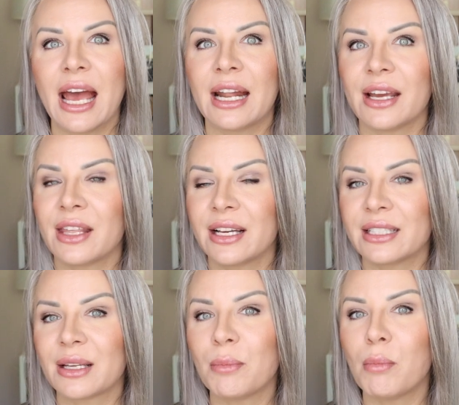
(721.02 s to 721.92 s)
and I think
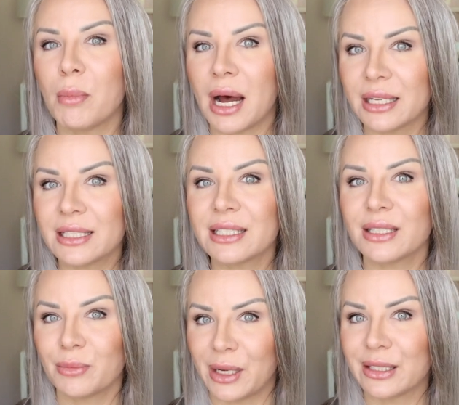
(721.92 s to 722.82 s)
it's a
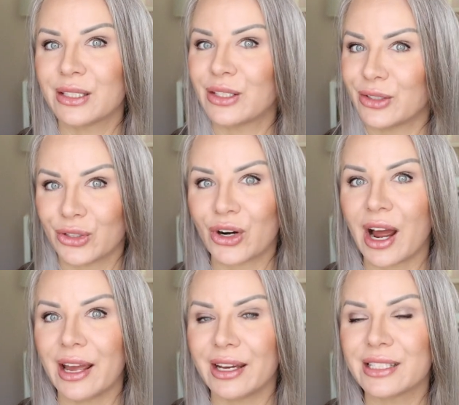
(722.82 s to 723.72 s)
must, must
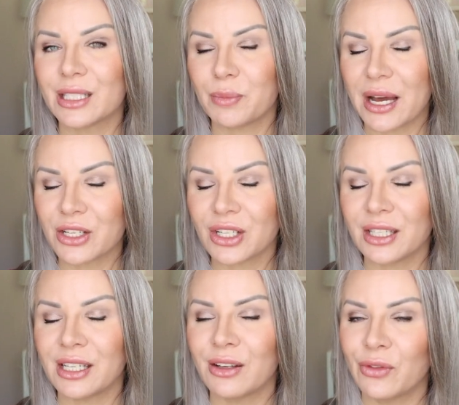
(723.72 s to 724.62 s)
try,
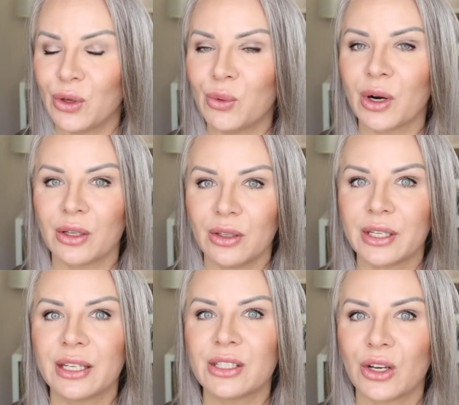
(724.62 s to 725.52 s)
especially if you are
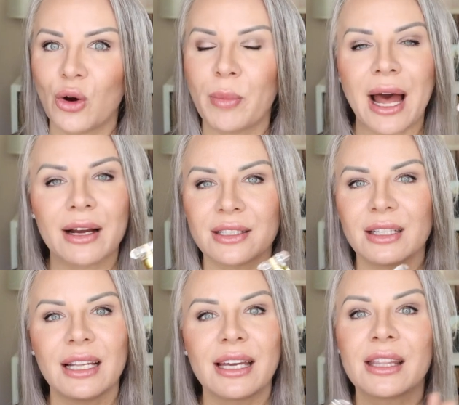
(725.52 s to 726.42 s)
looking to go back
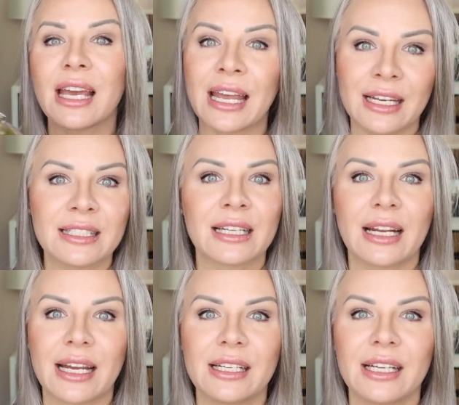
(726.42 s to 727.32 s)
to like the eighties and
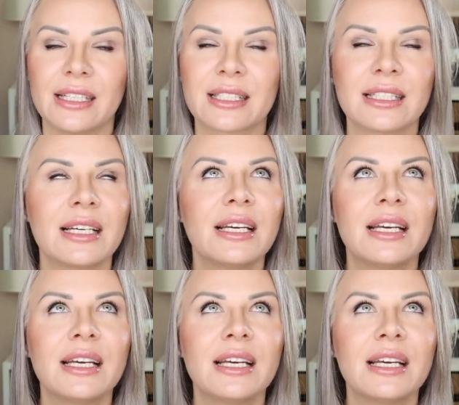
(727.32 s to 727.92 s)
nineties,